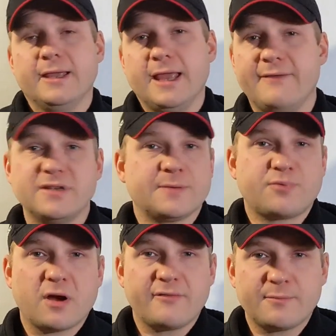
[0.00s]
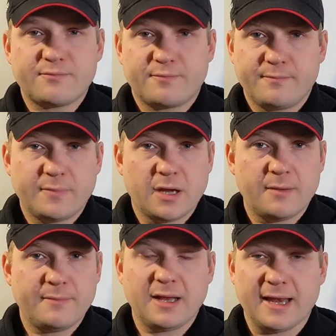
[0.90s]
If it's a private
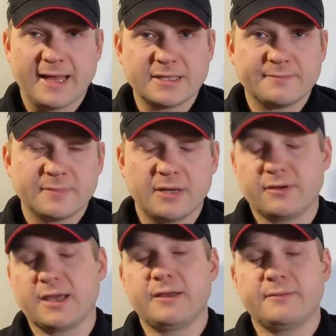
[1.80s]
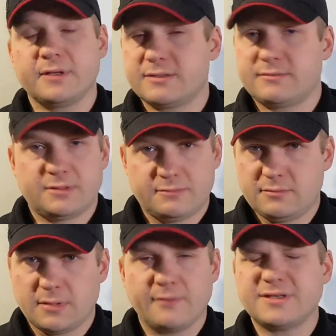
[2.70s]
bit of land, okay, there's
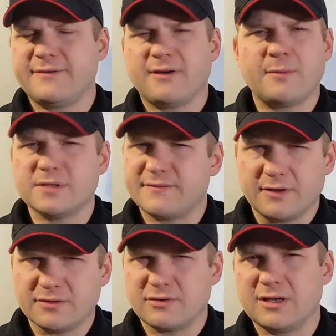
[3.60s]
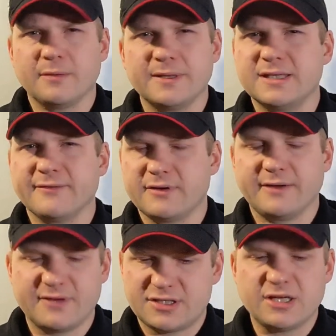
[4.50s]
obviously farmers' fields are a little bit different.
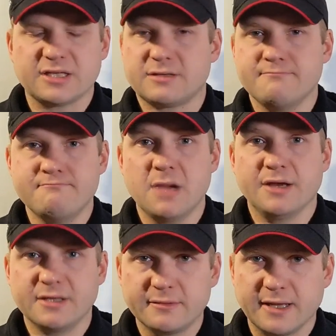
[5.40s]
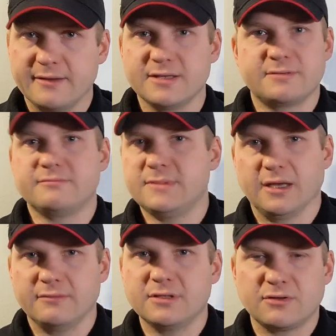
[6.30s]
If it's just mud, then there's,
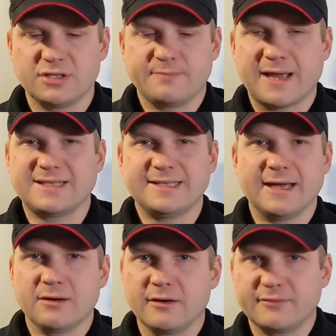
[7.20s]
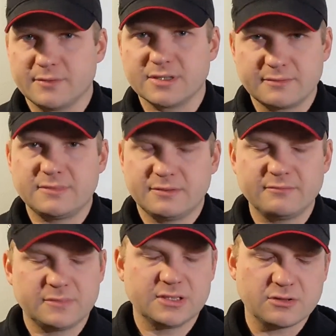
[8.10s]
as long as you pat it down afterwards,
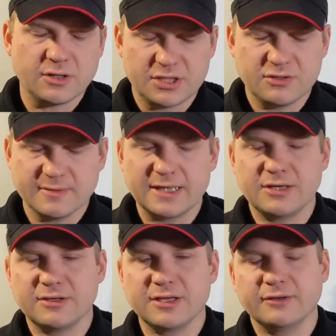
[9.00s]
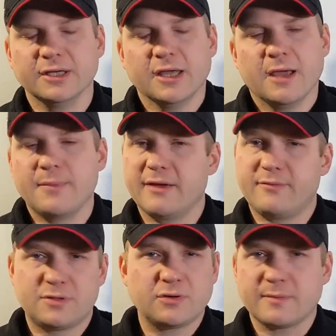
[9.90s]
it's not a huge amount you can do. But if
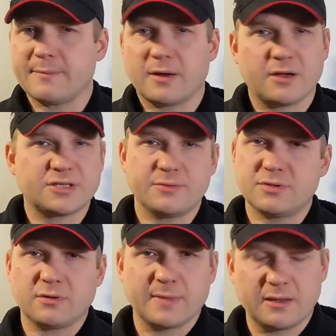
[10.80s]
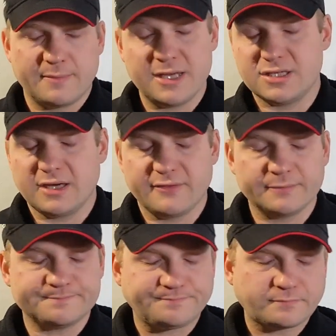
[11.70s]
we're talking about pasture, we're talking about the beach even,